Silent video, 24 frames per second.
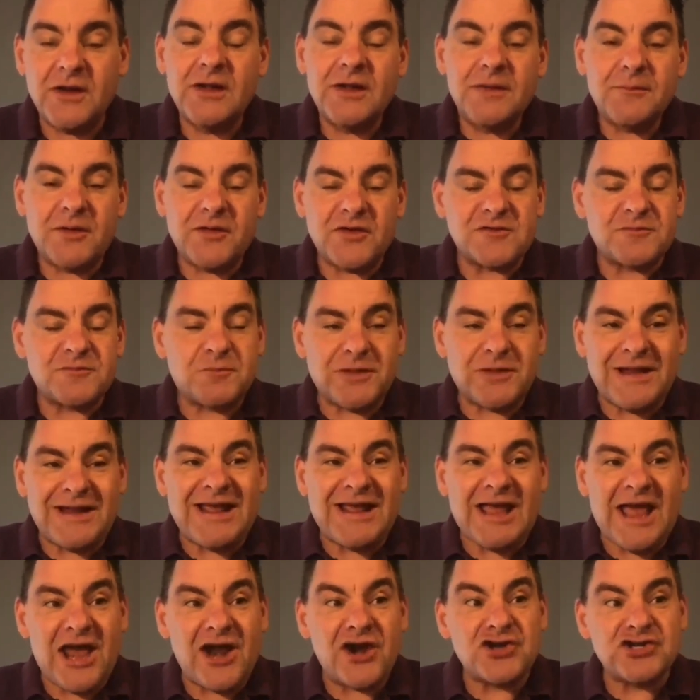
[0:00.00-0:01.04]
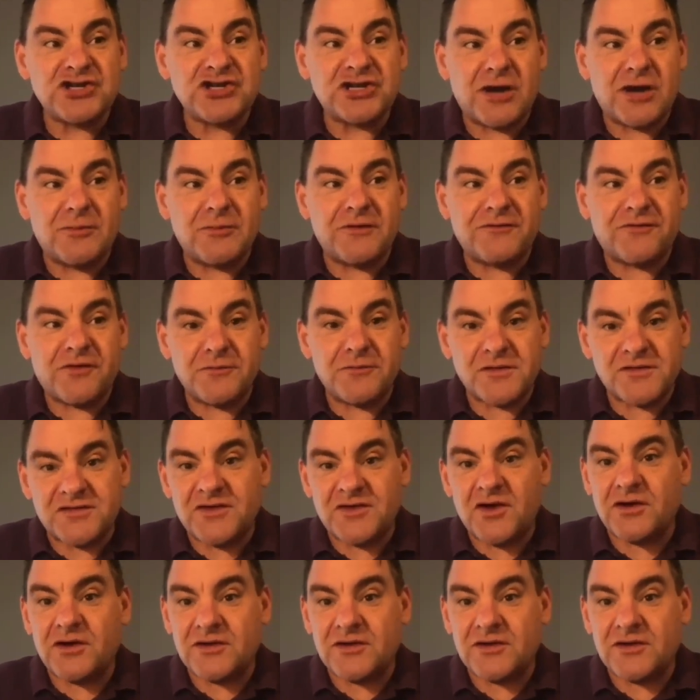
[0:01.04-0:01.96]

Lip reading: But there's plenty of energy coming from the sun.